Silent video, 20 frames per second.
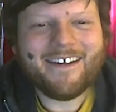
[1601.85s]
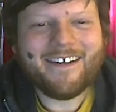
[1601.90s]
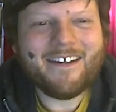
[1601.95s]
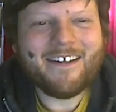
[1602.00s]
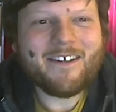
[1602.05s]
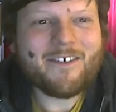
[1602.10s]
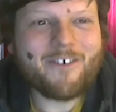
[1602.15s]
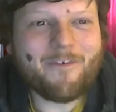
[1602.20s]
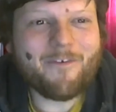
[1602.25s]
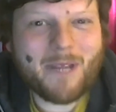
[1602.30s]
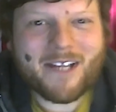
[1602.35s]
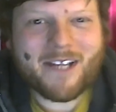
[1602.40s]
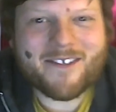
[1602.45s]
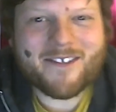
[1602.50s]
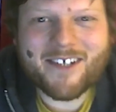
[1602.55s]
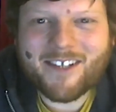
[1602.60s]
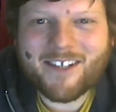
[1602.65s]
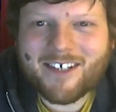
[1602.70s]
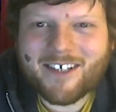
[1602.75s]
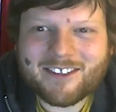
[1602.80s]
You've
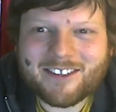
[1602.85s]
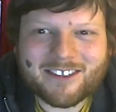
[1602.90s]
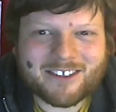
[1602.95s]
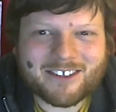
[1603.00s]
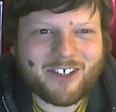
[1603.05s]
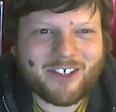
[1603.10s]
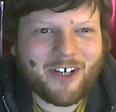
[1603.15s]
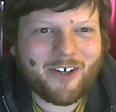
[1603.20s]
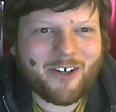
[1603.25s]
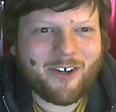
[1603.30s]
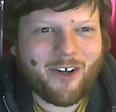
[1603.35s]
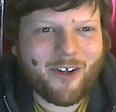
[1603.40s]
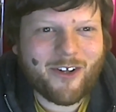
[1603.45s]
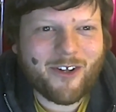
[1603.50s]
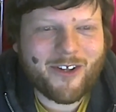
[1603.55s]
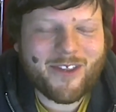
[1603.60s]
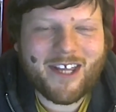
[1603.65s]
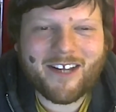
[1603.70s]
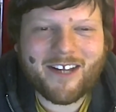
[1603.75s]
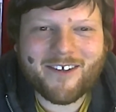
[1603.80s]
basically just done all the
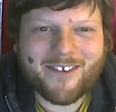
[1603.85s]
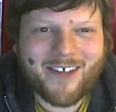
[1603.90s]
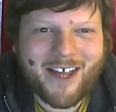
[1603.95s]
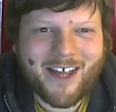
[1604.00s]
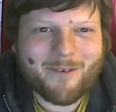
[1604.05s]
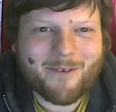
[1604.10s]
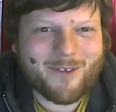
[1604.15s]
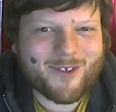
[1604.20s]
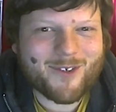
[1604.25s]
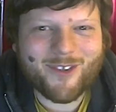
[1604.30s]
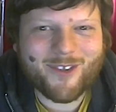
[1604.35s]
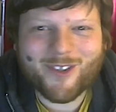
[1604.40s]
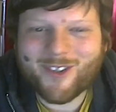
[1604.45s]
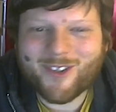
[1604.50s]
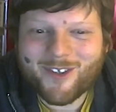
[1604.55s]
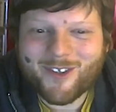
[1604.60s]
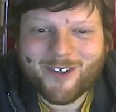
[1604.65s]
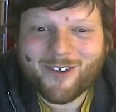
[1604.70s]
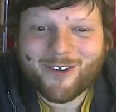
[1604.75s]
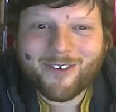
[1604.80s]
thanks that I was going to
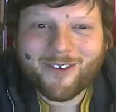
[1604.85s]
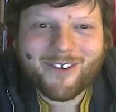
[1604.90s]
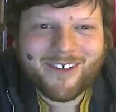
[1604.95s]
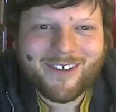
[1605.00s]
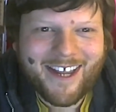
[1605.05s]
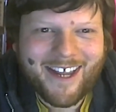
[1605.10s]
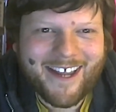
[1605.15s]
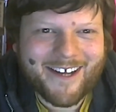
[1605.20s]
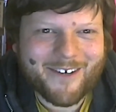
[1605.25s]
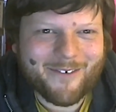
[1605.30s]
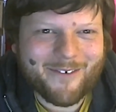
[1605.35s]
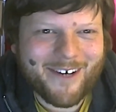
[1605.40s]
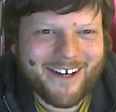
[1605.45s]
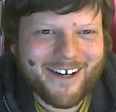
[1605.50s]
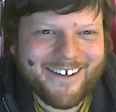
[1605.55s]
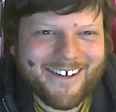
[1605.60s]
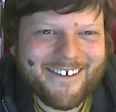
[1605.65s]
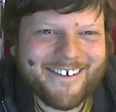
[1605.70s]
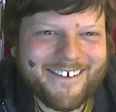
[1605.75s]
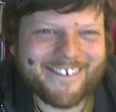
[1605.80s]
do
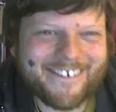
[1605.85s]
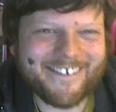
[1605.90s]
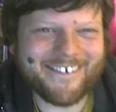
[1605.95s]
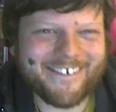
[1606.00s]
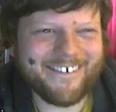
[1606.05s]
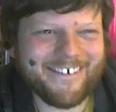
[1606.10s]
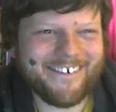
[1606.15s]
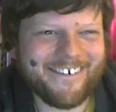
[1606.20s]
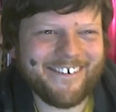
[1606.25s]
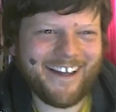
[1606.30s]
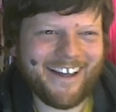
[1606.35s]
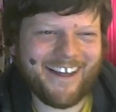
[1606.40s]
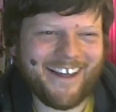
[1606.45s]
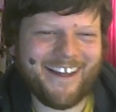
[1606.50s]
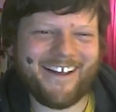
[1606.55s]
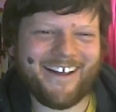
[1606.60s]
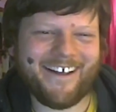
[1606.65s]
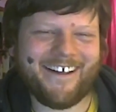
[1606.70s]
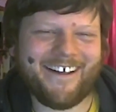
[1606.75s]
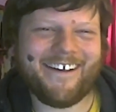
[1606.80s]
anyway, so
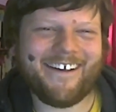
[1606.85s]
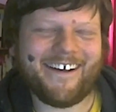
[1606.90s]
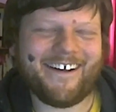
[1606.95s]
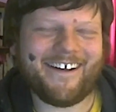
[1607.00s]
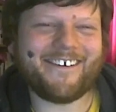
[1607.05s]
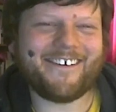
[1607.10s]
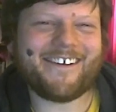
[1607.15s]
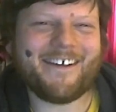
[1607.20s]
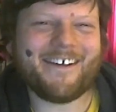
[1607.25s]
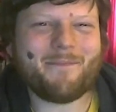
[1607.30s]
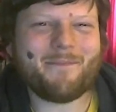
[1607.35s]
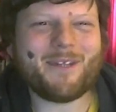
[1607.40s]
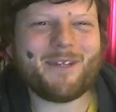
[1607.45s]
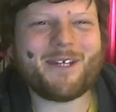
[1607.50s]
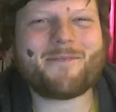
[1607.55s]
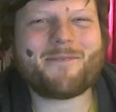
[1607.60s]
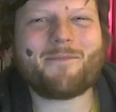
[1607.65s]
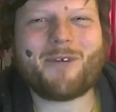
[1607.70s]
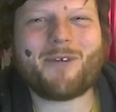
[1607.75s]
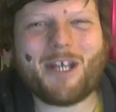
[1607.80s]
I'll keep
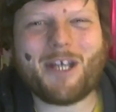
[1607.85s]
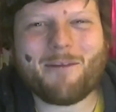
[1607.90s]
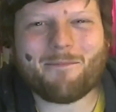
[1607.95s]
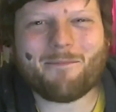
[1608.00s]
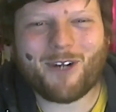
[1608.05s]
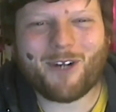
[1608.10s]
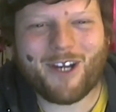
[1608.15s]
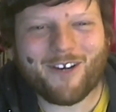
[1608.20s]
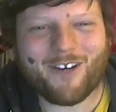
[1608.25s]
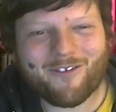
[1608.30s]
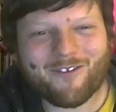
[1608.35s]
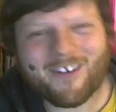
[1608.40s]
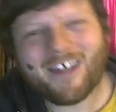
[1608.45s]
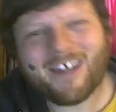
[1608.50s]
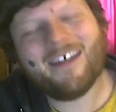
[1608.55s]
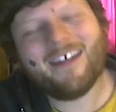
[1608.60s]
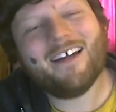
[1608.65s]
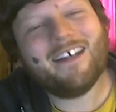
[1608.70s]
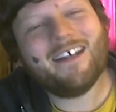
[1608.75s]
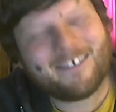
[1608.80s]
this pretty brief.
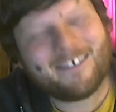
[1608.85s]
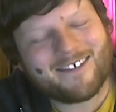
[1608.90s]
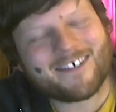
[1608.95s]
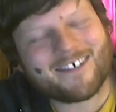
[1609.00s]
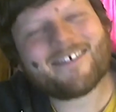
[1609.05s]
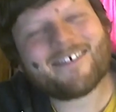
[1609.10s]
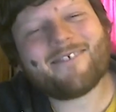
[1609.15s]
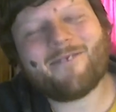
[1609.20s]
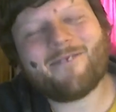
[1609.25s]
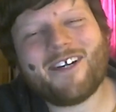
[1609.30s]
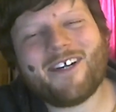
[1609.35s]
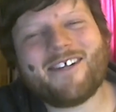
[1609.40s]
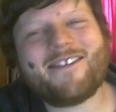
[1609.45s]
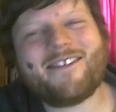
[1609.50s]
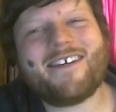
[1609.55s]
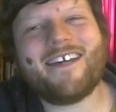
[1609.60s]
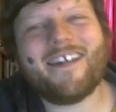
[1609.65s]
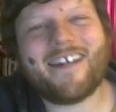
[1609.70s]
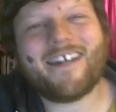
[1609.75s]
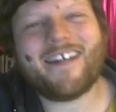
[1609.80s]
Just want to
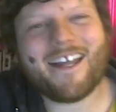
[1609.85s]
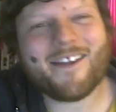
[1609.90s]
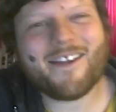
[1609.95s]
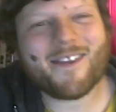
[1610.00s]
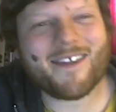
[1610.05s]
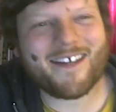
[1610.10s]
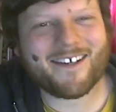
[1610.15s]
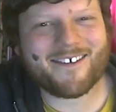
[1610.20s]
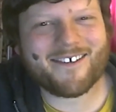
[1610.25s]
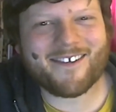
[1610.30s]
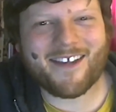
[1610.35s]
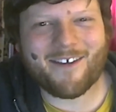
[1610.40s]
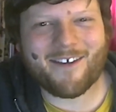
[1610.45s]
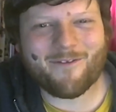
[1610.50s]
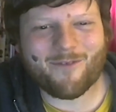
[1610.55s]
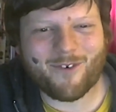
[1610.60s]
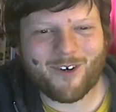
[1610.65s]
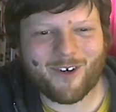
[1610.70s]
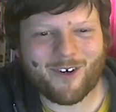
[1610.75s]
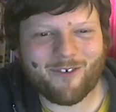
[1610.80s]
say again, thanks to
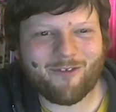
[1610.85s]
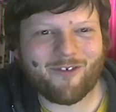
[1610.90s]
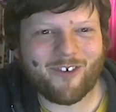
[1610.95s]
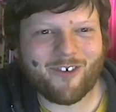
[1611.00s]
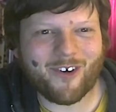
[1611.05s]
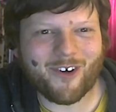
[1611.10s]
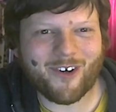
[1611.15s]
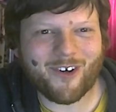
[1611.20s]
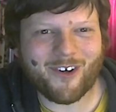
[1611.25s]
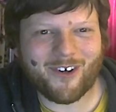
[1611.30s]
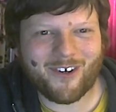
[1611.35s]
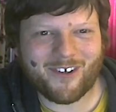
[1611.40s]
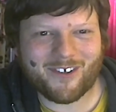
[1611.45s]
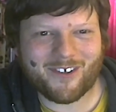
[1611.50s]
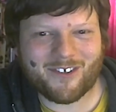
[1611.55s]
everyone for...